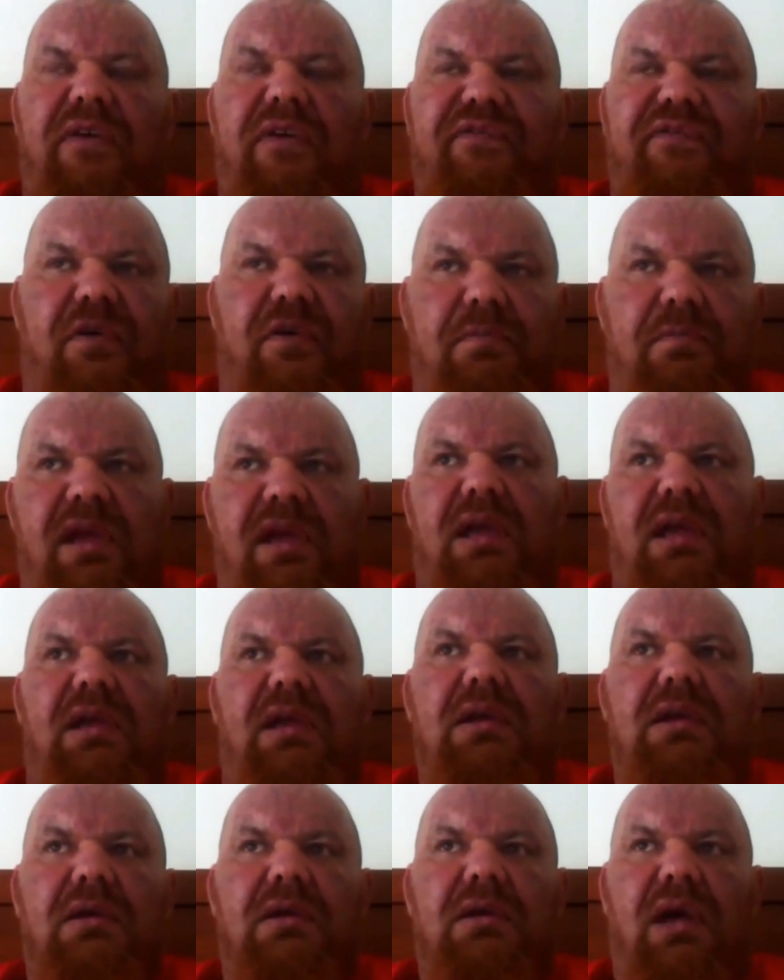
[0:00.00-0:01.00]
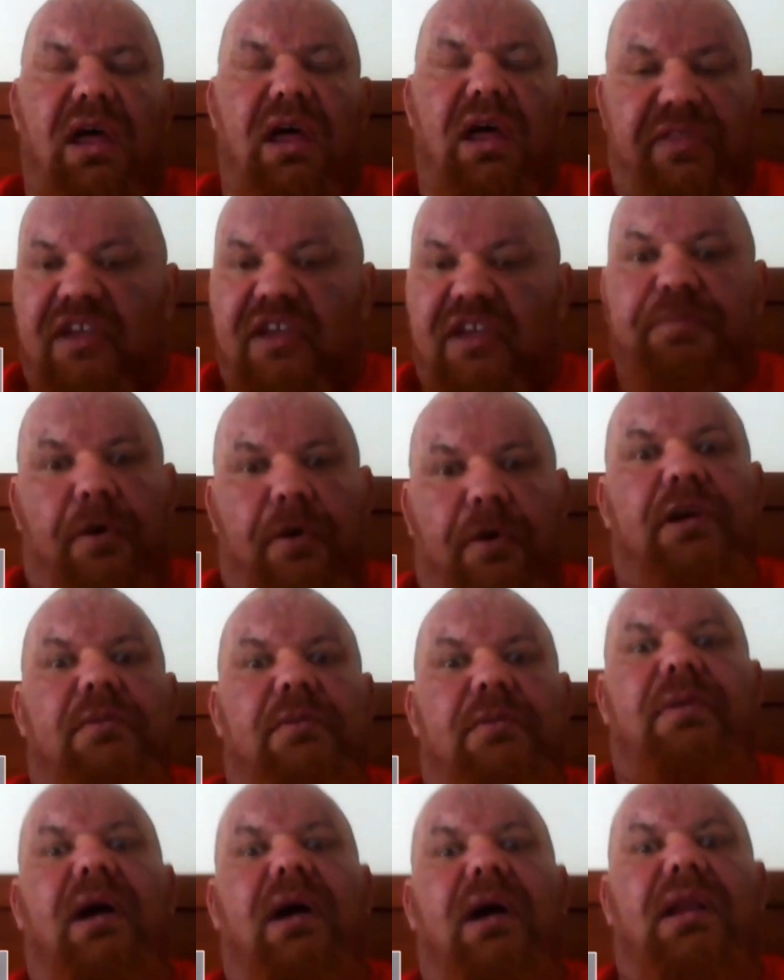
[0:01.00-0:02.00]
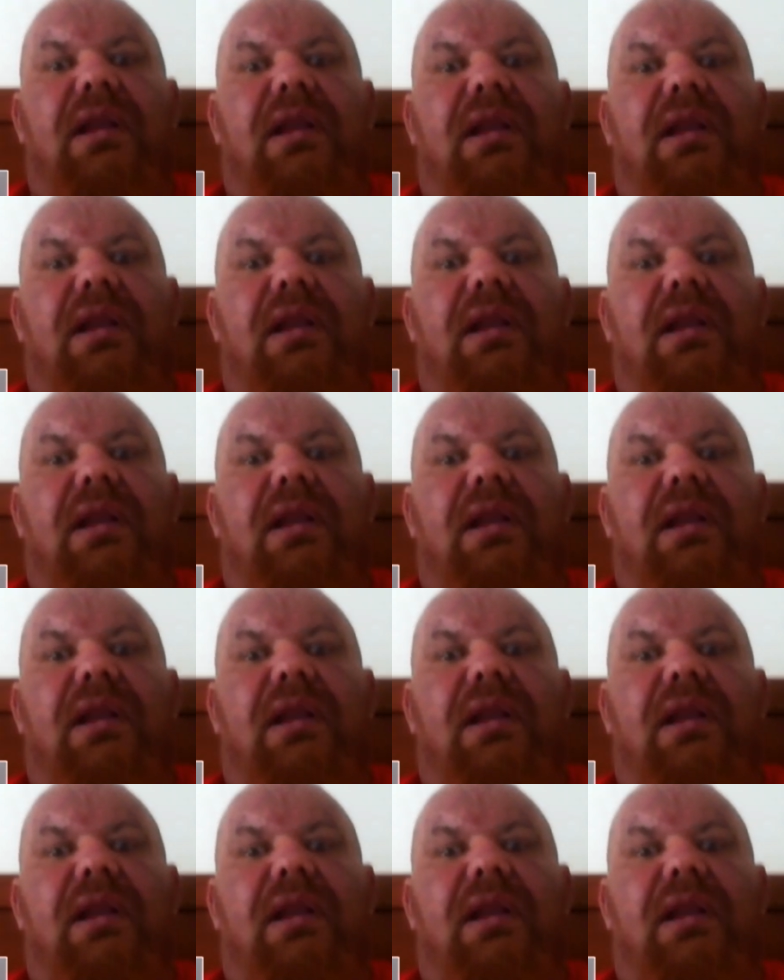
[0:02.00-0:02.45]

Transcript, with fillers: For me, at this point in my life,